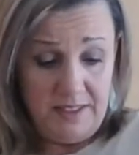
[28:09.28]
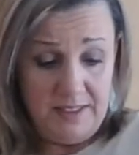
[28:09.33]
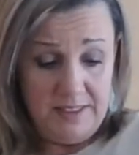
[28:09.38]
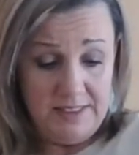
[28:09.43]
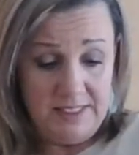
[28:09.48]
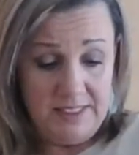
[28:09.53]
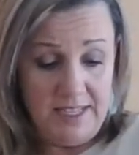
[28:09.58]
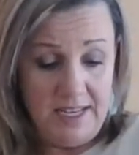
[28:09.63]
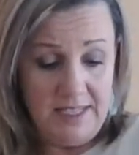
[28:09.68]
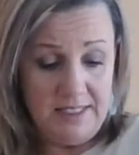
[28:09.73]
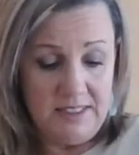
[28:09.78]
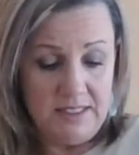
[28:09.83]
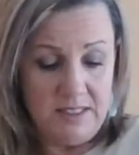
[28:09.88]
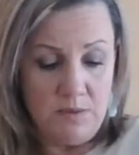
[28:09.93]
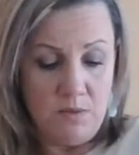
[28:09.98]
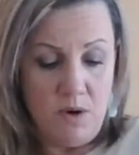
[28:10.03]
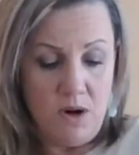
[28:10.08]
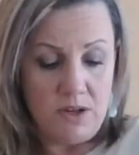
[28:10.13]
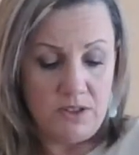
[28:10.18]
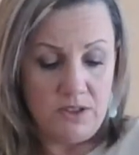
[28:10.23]
Stacy
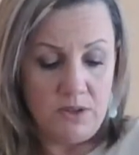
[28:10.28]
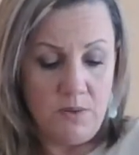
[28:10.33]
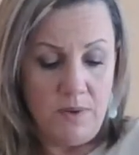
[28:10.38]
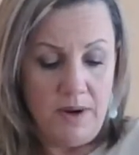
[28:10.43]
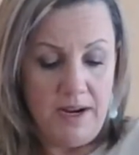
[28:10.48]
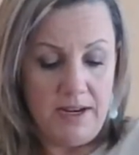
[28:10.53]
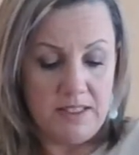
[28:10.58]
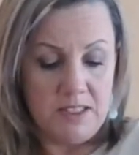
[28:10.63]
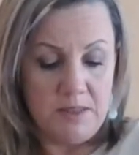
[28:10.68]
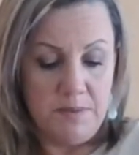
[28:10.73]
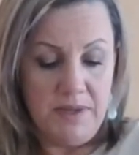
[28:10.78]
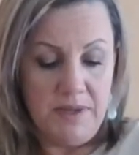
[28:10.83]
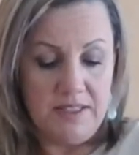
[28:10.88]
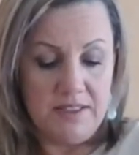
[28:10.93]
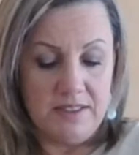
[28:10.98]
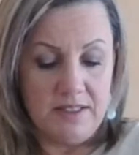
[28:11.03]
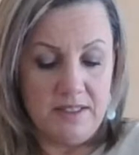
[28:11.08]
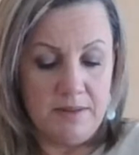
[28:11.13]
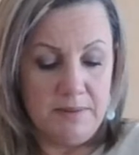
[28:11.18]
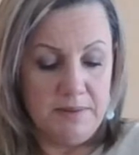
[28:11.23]
wandered away to speak
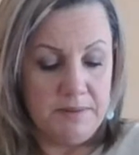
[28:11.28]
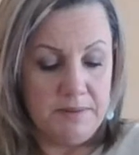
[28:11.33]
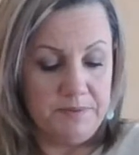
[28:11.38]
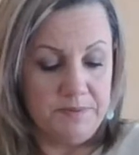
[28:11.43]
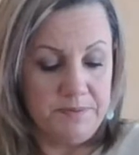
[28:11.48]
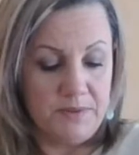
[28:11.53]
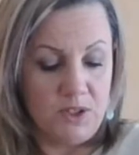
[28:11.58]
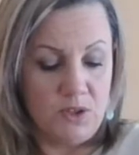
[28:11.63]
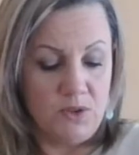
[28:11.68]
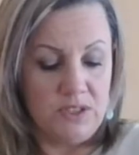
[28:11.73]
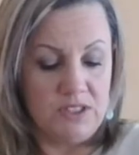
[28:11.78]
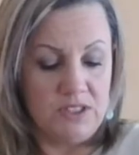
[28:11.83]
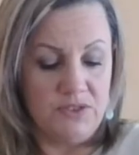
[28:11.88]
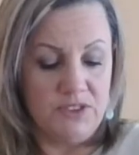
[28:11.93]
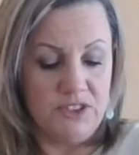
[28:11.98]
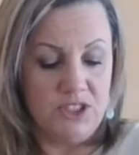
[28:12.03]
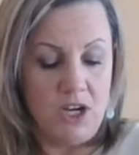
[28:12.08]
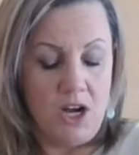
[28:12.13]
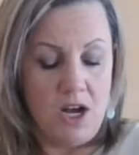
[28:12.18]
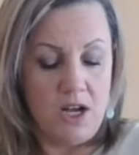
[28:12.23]
to them.
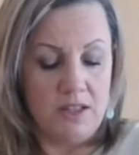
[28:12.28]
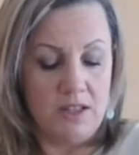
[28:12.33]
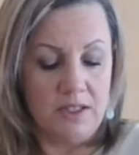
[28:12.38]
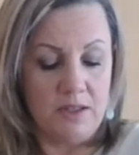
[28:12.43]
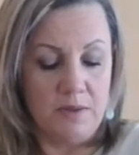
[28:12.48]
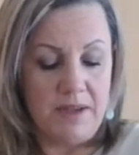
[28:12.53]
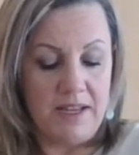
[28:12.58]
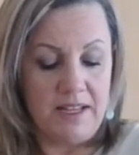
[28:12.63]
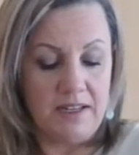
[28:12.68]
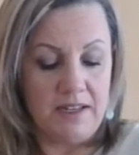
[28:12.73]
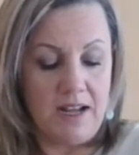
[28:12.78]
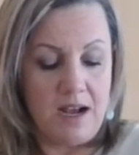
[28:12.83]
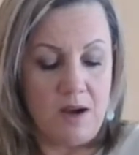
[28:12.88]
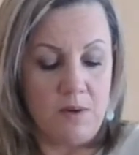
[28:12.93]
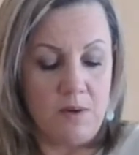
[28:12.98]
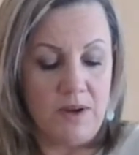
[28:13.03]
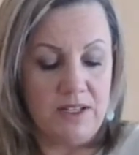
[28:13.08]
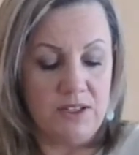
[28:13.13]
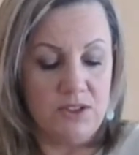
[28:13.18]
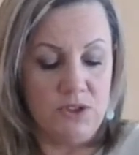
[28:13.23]
Christopher John, Little Man, and I
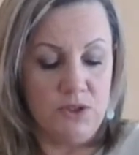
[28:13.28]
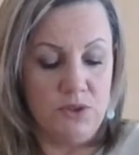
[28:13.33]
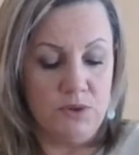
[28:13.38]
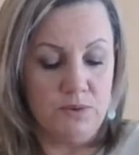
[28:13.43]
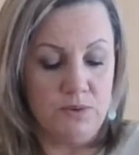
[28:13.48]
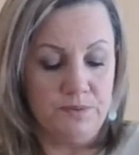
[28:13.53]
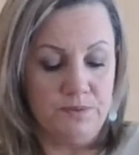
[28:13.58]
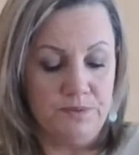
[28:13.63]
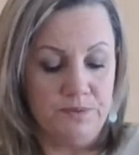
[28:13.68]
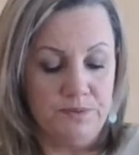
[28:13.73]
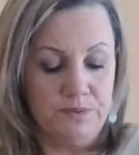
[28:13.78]
went too.